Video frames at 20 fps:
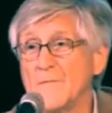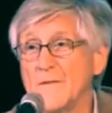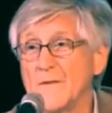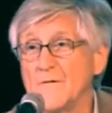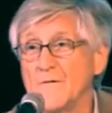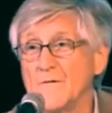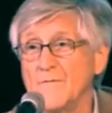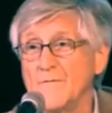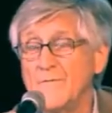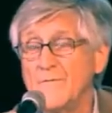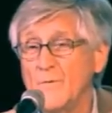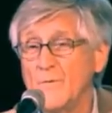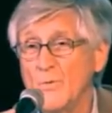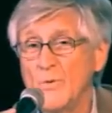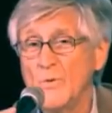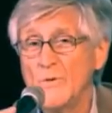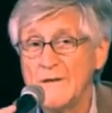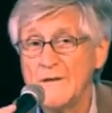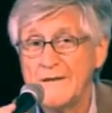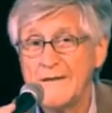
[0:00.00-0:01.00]
The
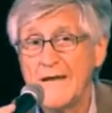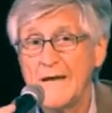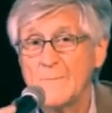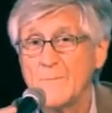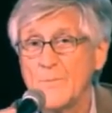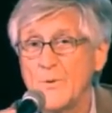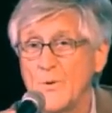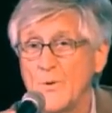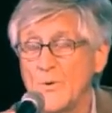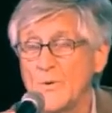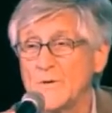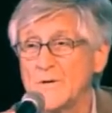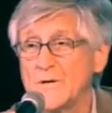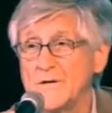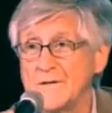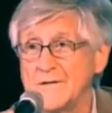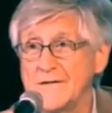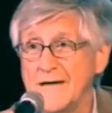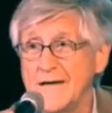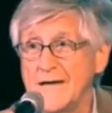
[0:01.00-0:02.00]
fuel in that pool
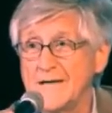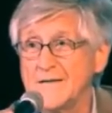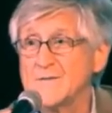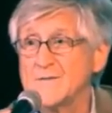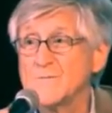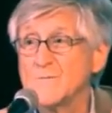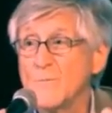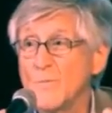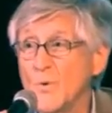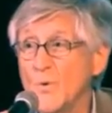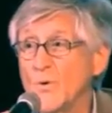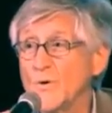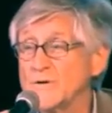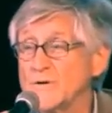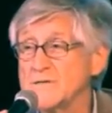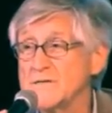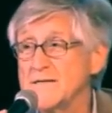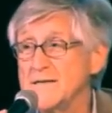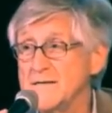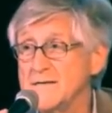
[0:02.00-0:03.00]
contains more
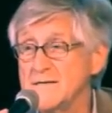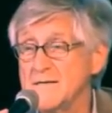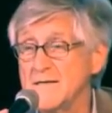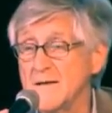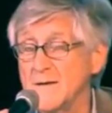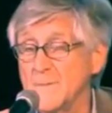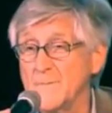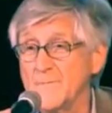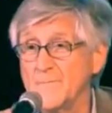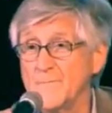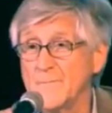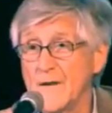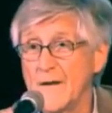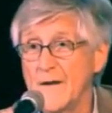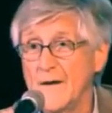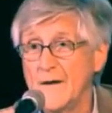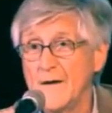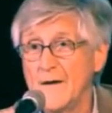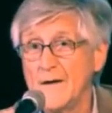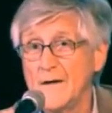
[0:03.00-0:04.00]
cesium
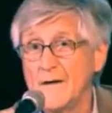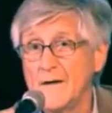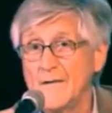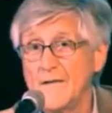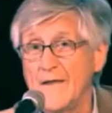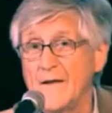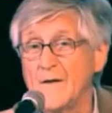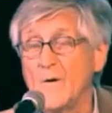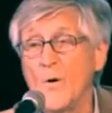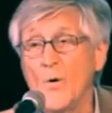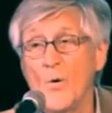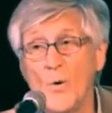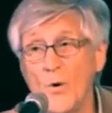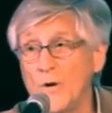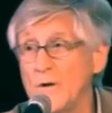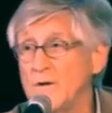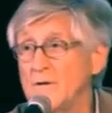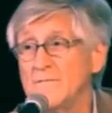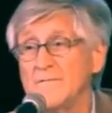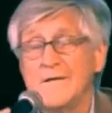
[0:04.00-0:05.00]
than
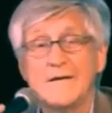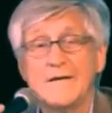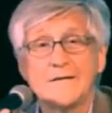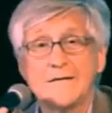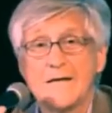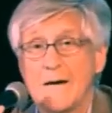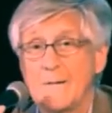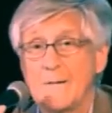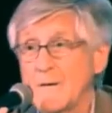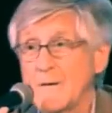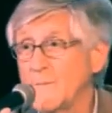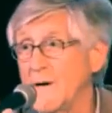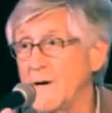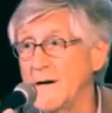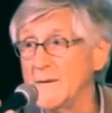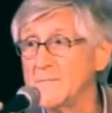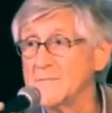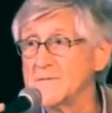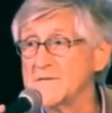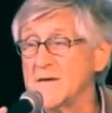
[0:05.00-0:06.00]
all of the atomic
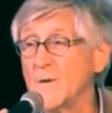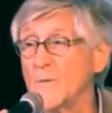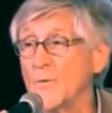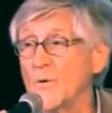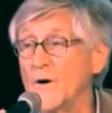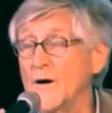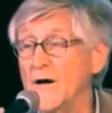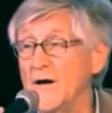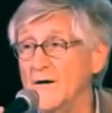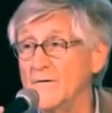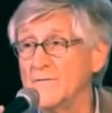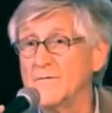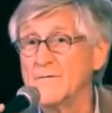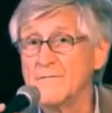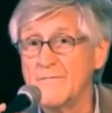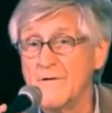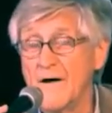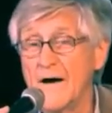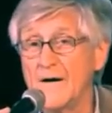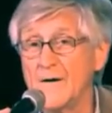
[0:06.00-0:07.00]
bombs that were ever
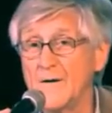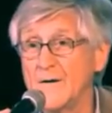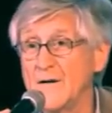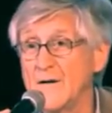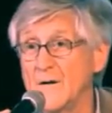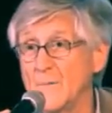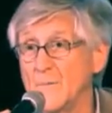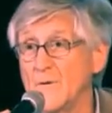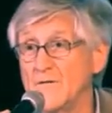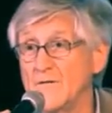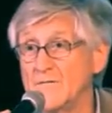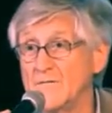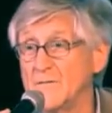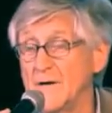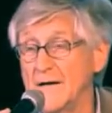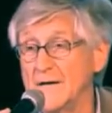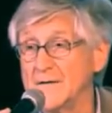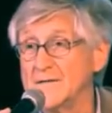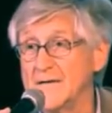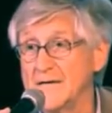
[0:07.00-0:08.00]
fired in above
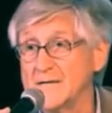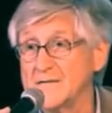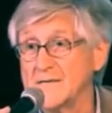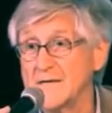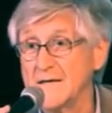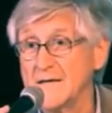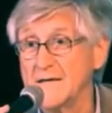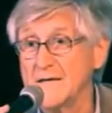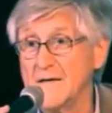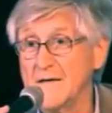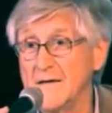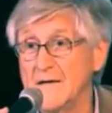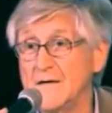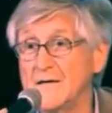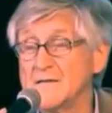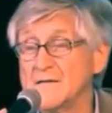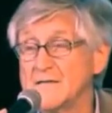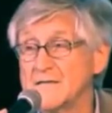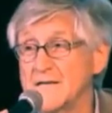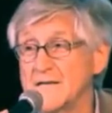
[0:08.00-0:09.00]
ground testing.
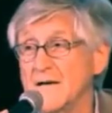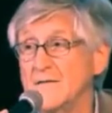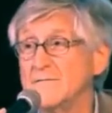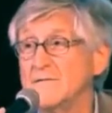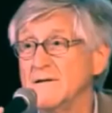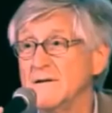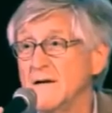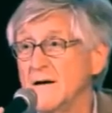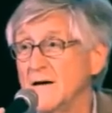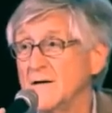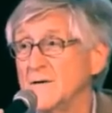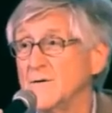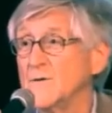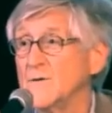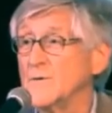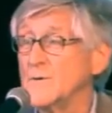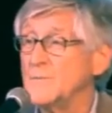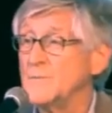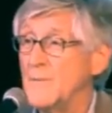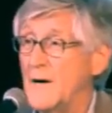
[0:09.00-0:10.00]

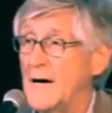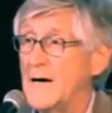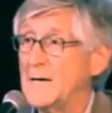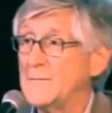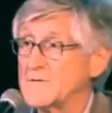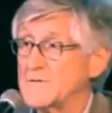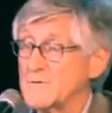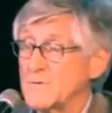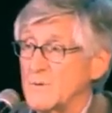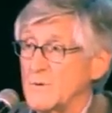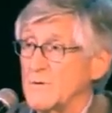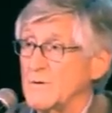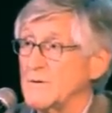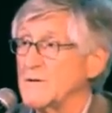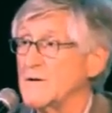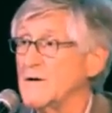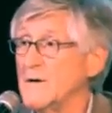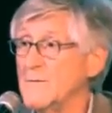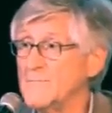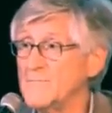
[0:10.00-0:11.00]
700 bombs worth
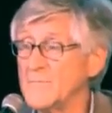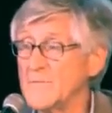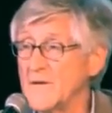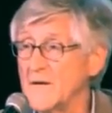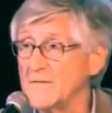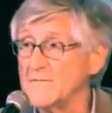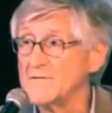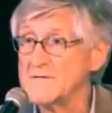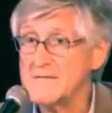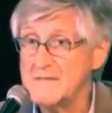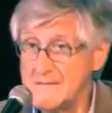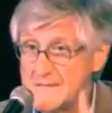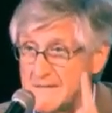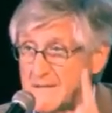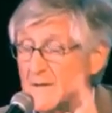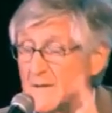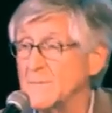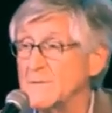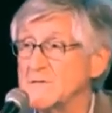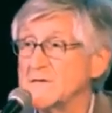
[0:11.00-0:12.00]
of
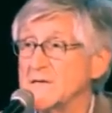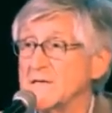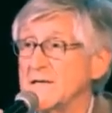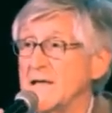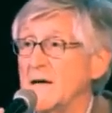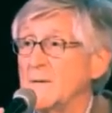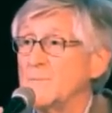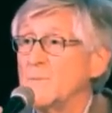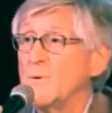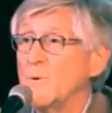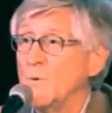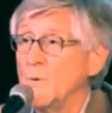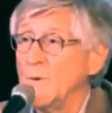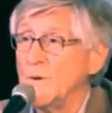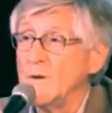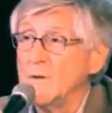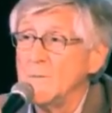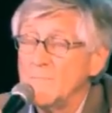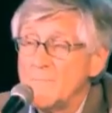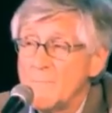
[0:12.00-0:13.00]
cesium is in that
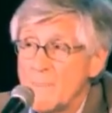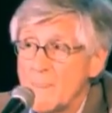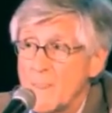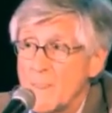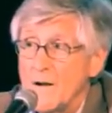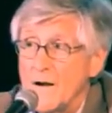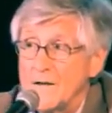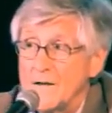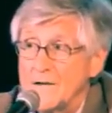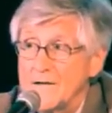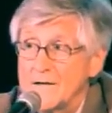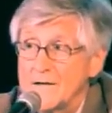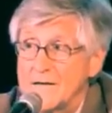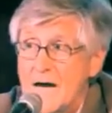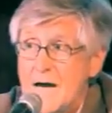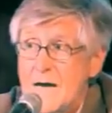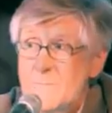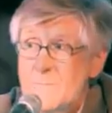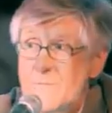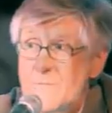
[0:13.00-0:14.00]
pool on the
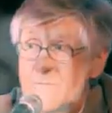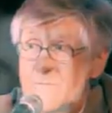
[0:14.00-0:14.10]
top of